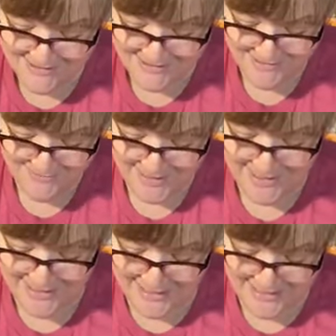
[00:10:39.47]
Oh my
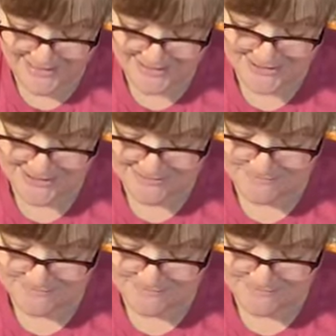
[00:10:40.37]
gosh.